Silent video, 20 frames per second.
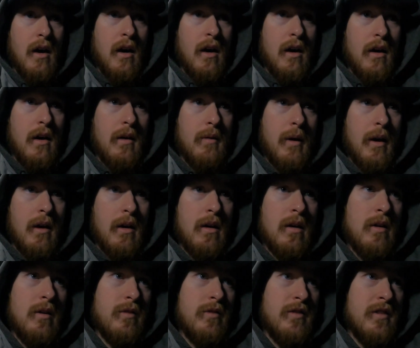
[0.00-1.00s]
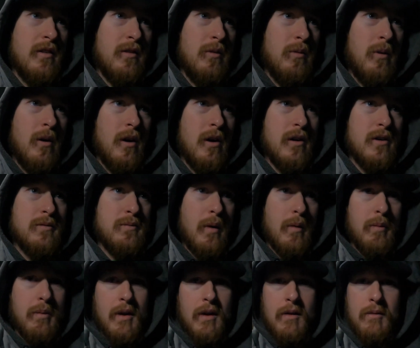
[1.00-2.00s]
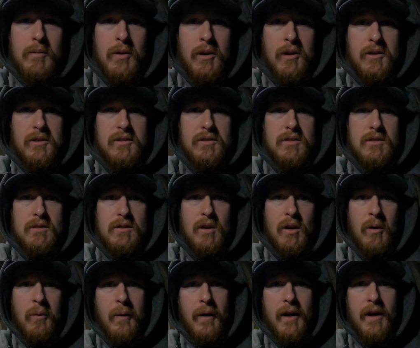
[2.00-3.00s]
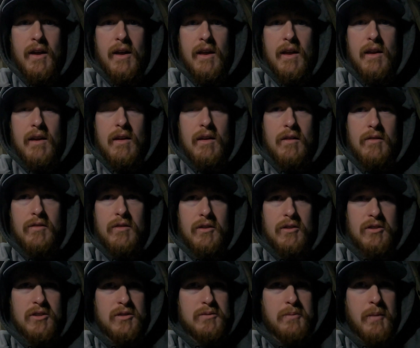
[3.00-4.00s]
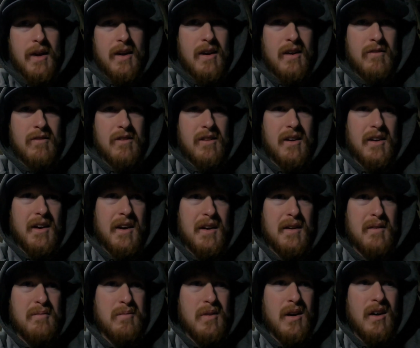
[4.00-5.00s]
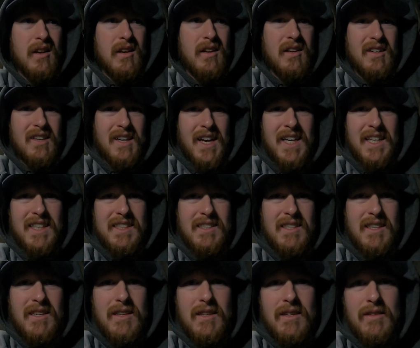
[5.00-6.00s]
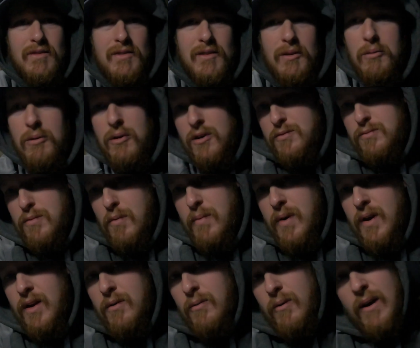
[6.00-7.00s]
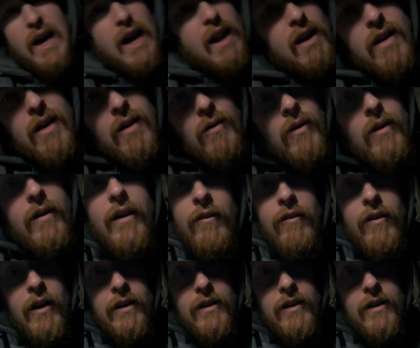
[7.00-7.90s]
I don't know if it'll wash my peat moss away, if it'll just make everything kind of muddy and nasty, if it'll wash my bait away. I don't know. Never